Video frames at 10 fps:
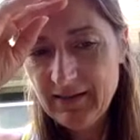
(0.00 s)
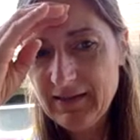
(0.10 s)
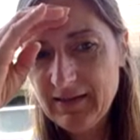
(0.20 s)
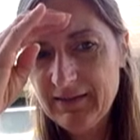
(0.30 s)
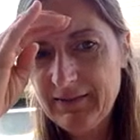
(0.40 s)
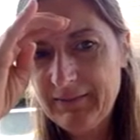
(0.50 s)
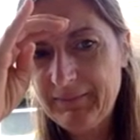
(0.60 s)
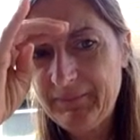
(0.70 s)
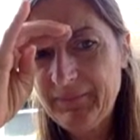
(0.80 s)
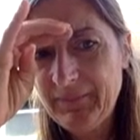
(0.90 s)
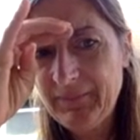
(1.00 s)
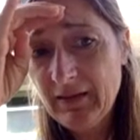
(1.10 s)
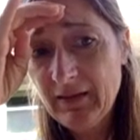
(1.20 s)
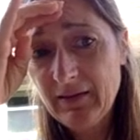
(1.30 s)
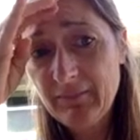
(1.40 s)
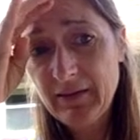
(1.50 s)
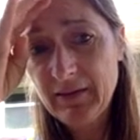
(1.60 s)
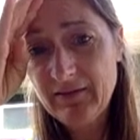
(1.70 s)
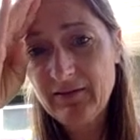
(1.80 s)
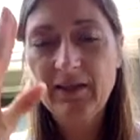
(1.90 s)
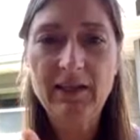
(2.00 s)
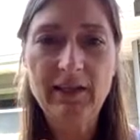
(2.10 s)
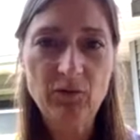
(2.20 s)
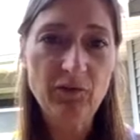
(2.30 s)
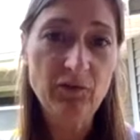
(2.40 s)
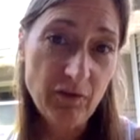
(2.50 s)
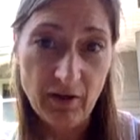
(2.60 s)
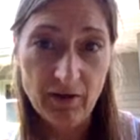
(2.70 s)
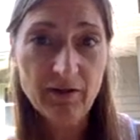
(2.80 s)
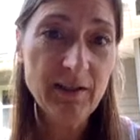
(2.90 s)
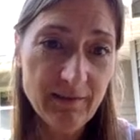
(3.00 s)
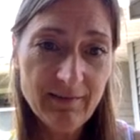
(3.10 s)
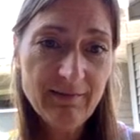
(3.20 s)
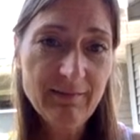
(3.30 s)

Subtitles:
But to get you started,